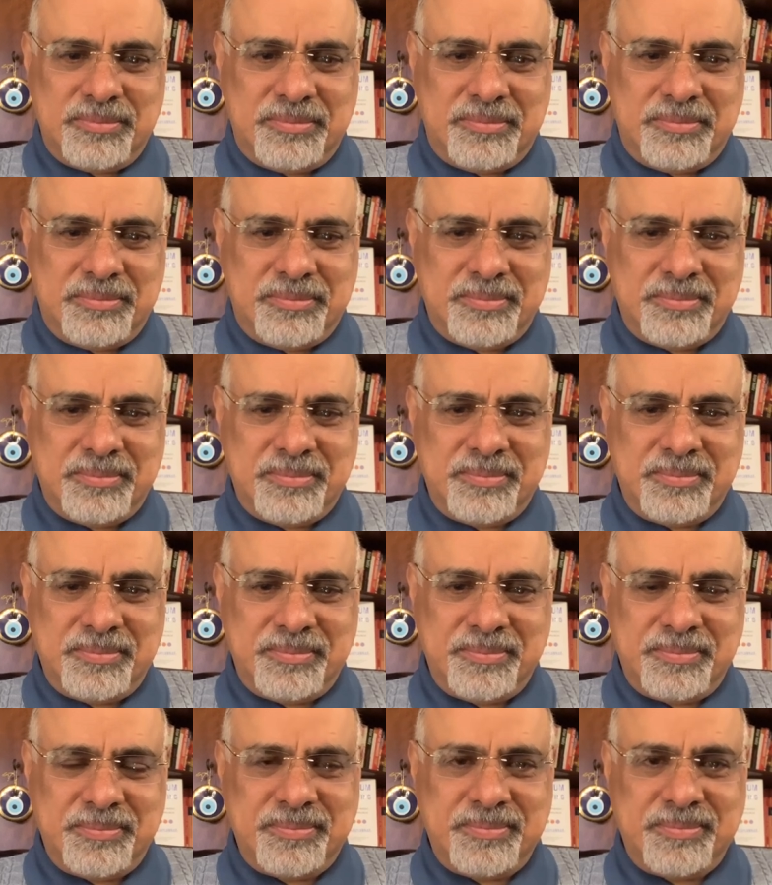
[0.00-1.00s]

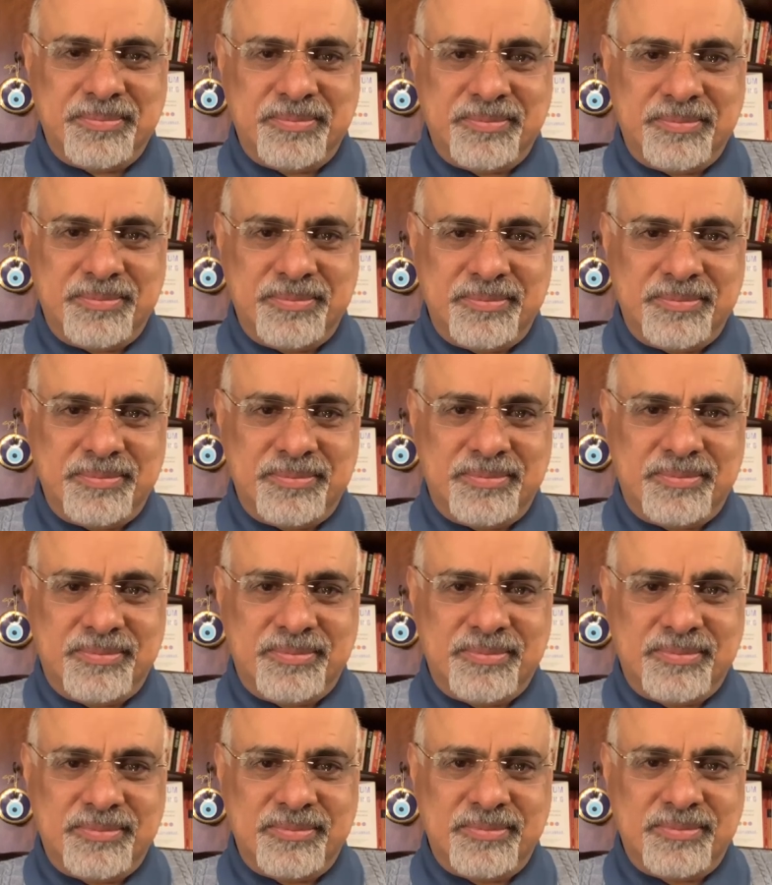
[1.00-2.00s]

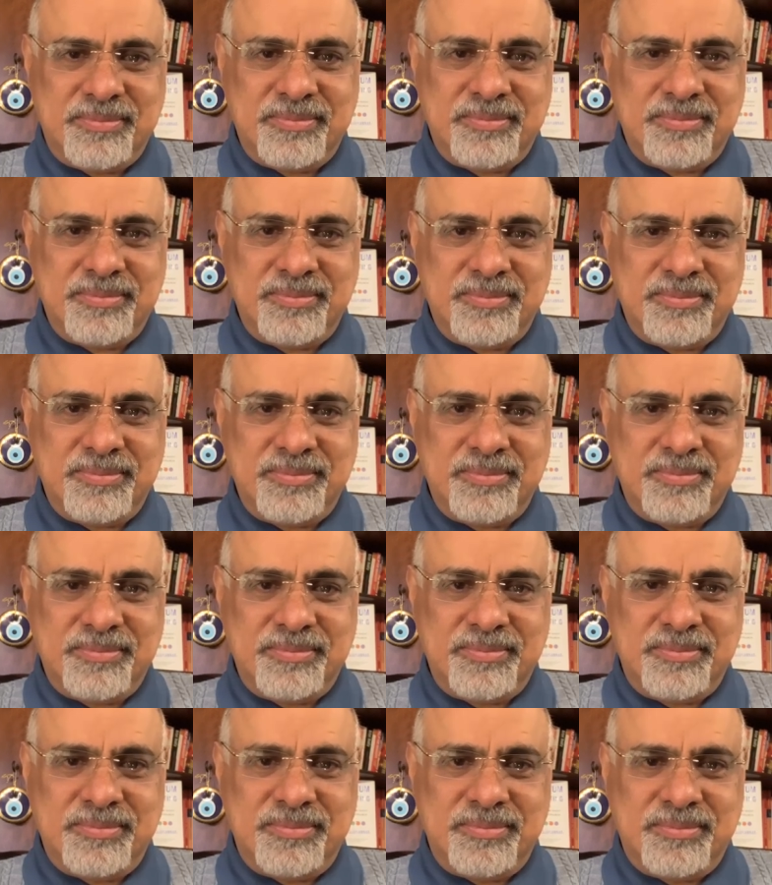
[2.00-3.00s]

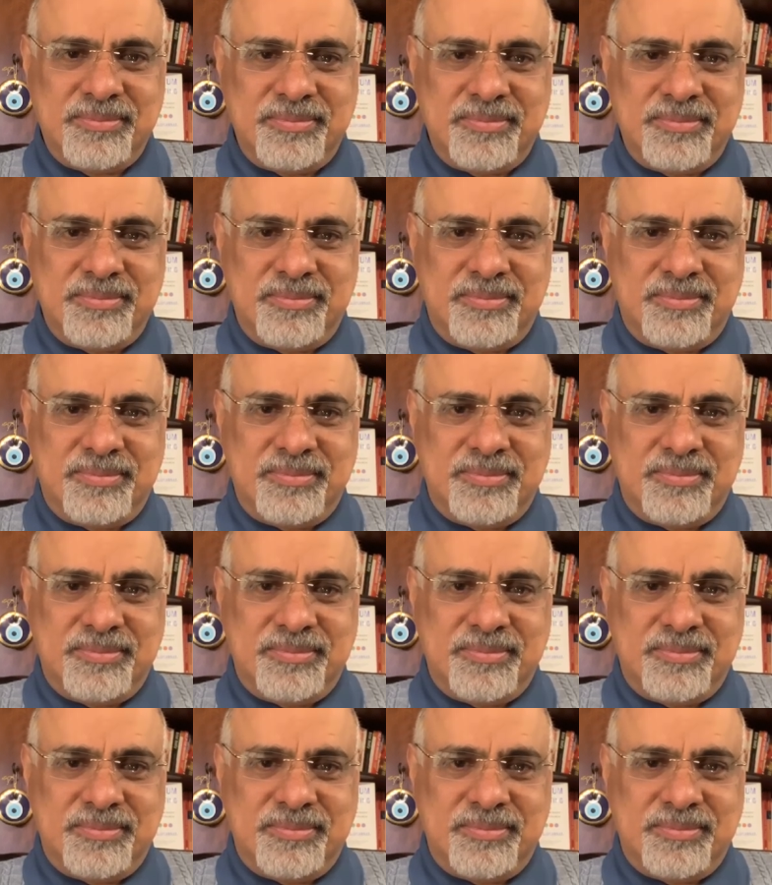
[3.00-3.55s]
This person isn't speaking.